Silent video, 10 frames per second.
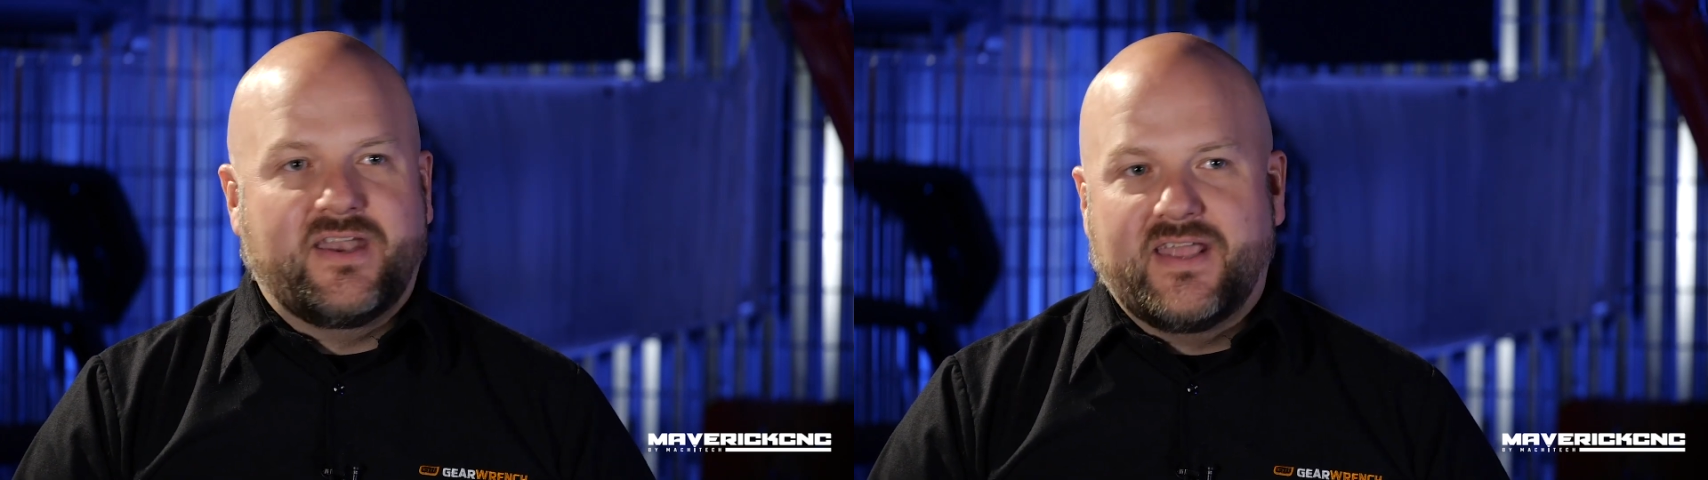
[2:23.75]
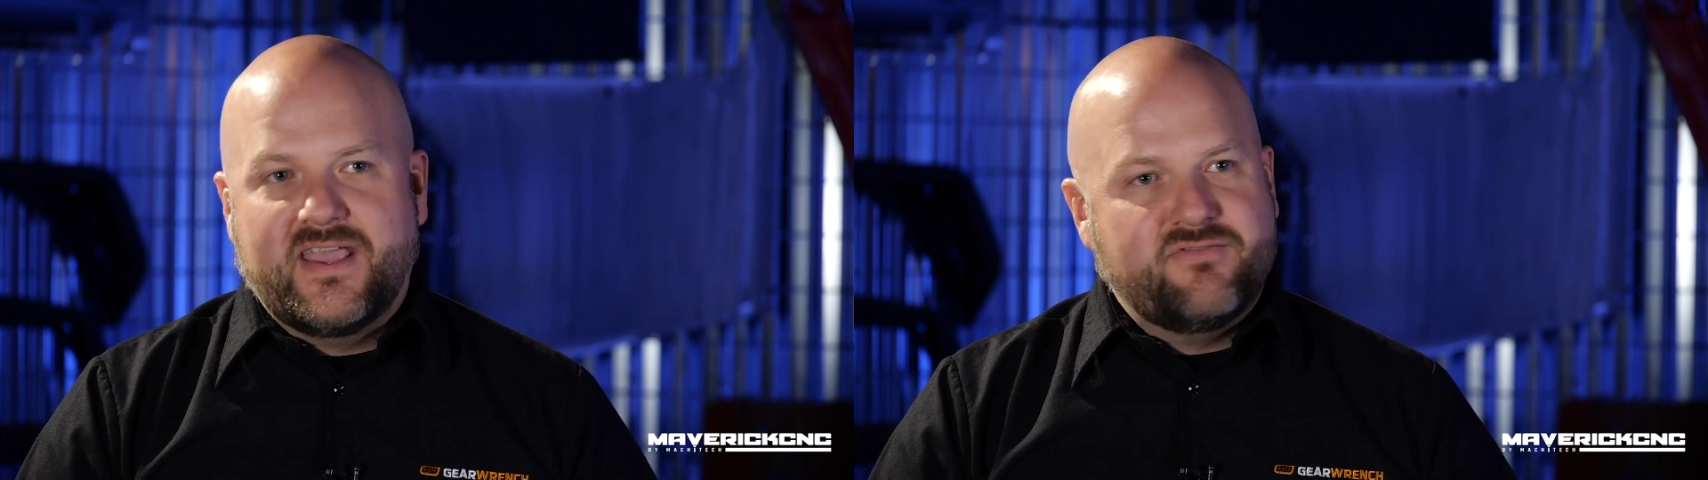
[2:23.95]

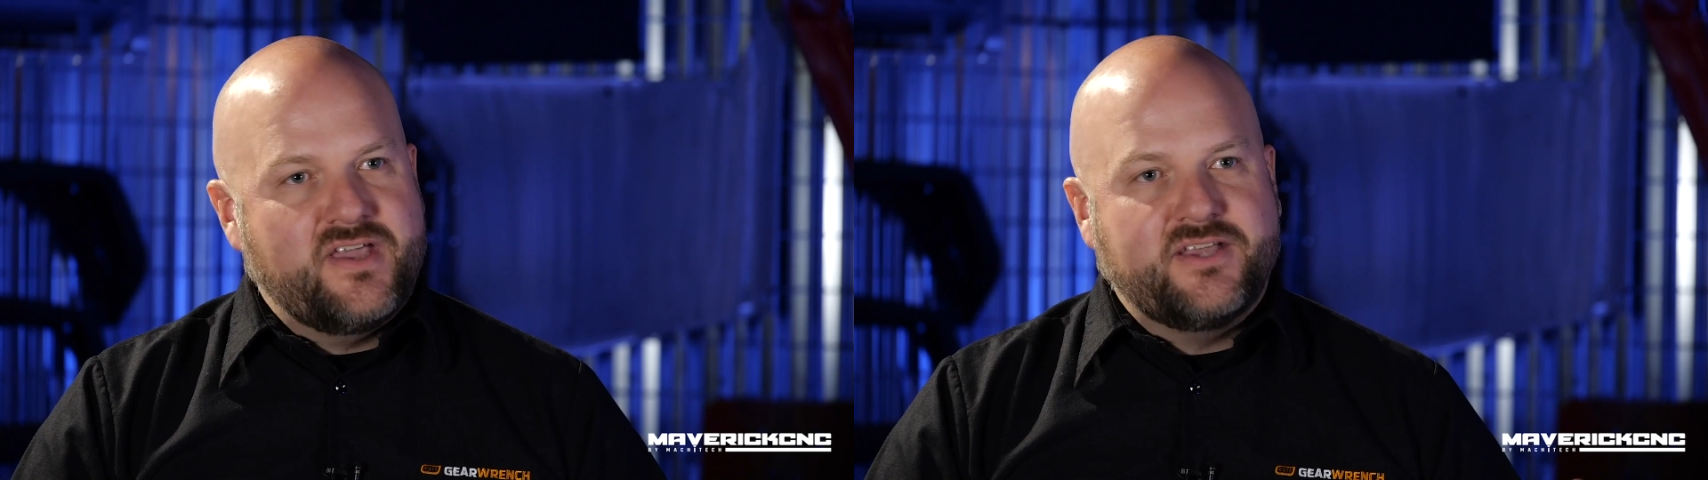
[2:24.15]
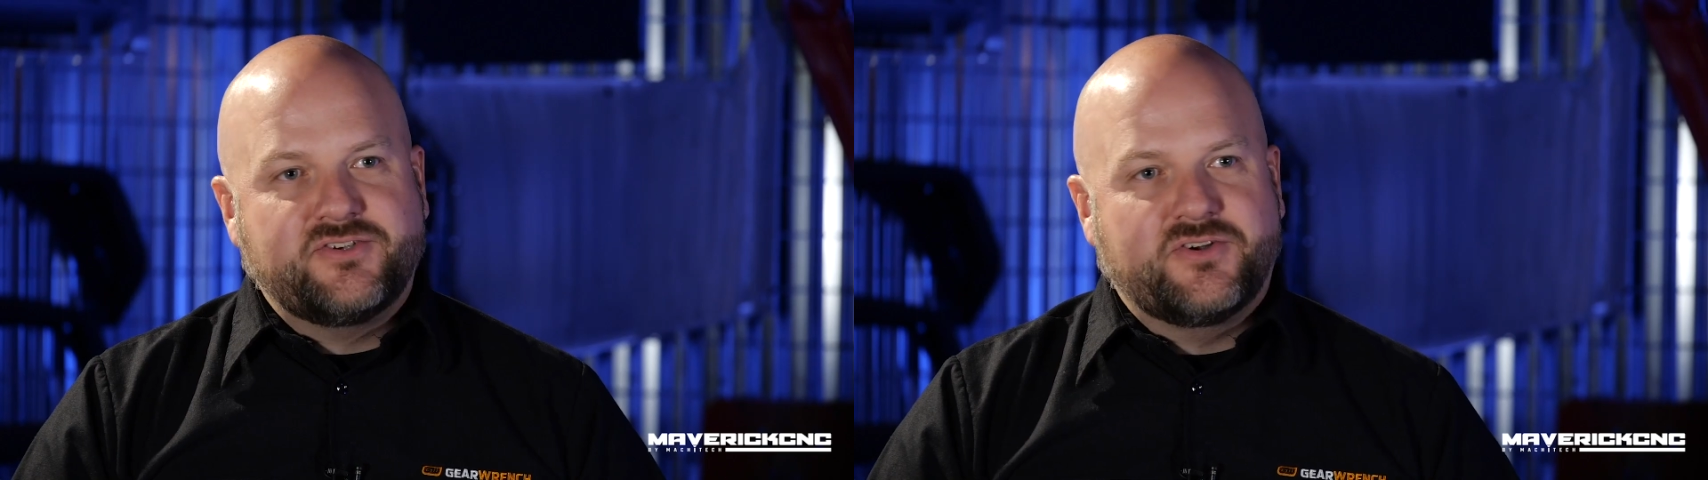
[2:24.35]
in
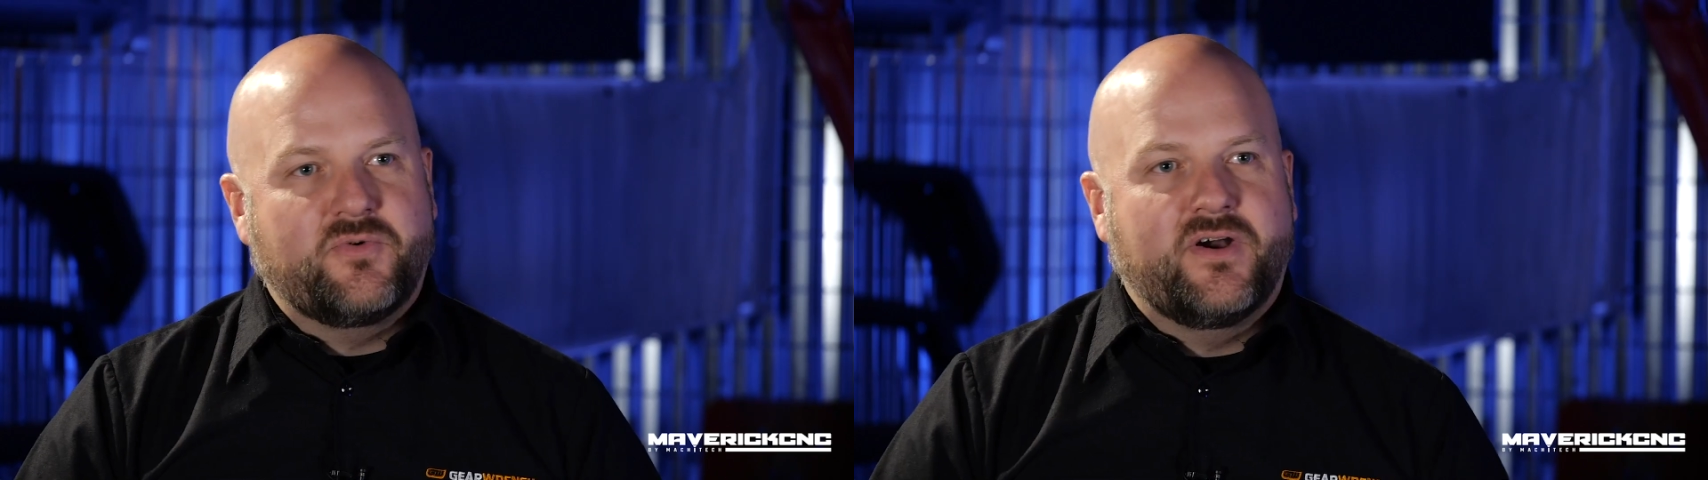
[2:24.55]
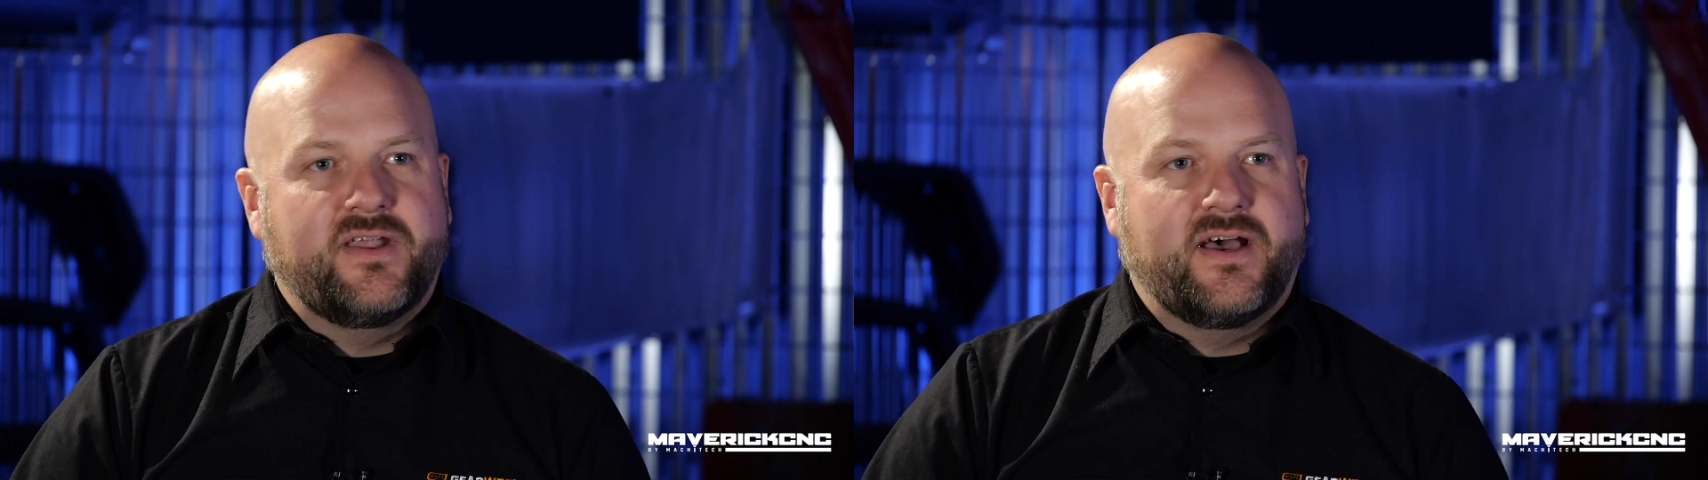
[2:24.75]
aviation or
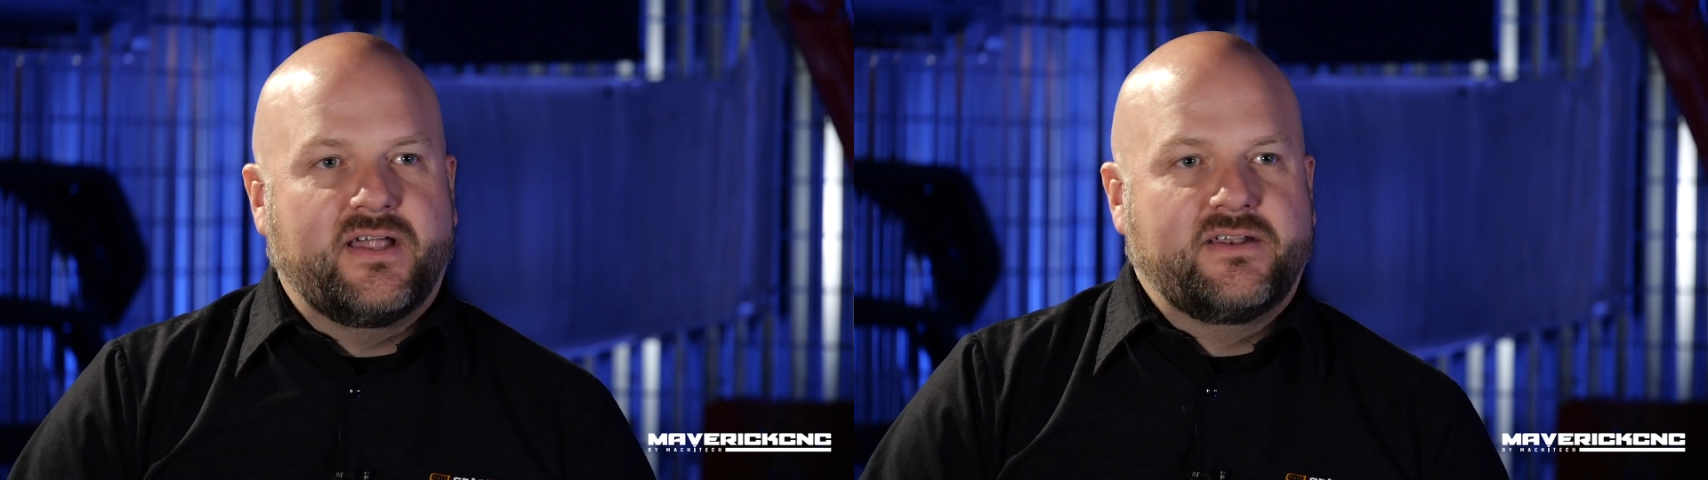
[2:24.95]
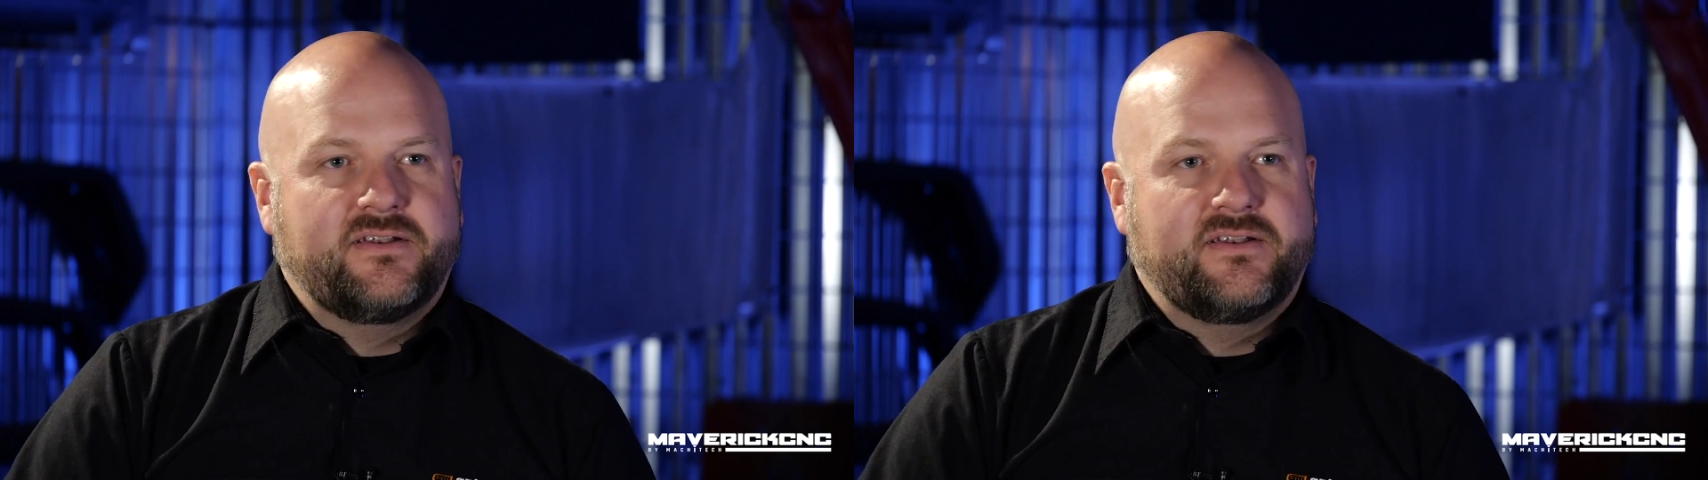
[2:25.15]
whatnot.